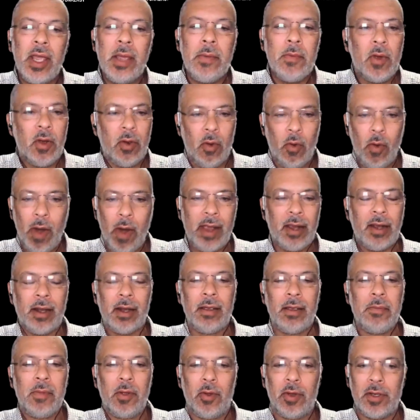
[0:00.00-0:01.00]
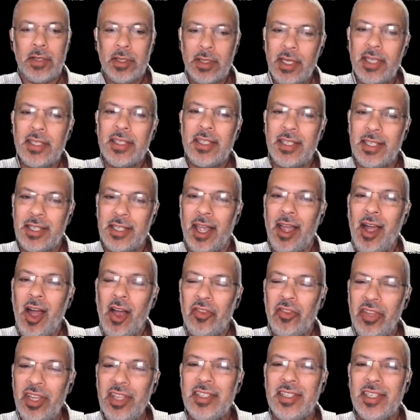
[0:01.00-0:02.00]
correctly? Because this
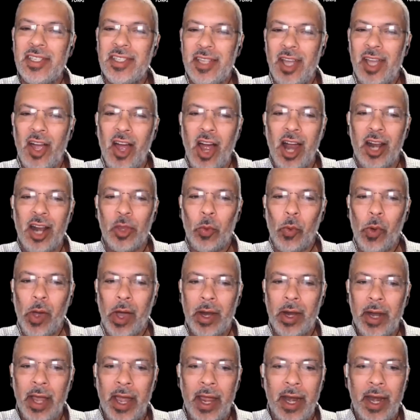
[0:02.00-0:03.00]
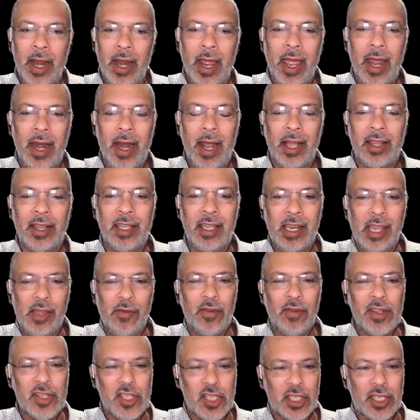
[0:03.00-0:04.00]
is a hard one, and I didn't
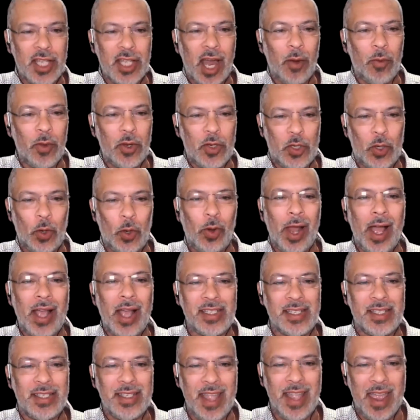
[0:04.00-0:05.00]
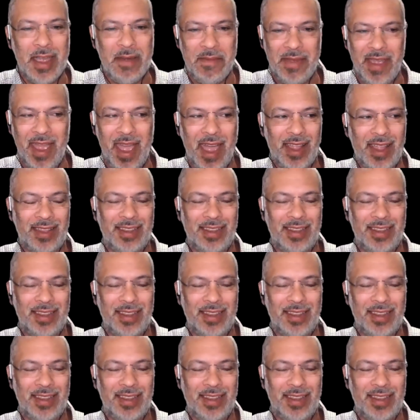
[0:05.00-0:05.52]
even start with your last name yet.